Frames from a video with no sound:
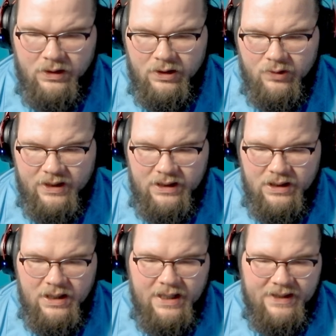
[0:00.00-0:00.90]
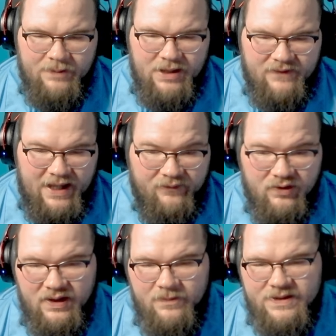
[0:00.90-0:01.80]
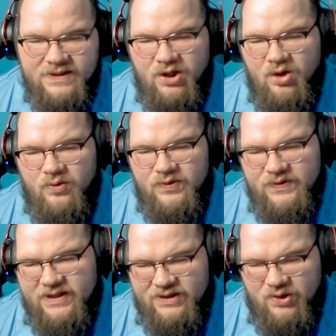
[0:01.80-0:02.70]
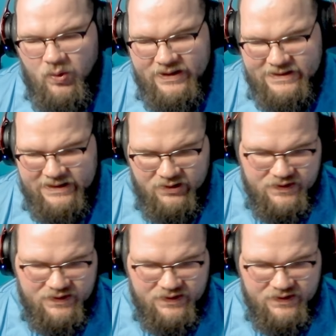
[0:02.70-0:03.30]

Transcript: Okay, then we have Everything Must Go. So it's like a toy sale.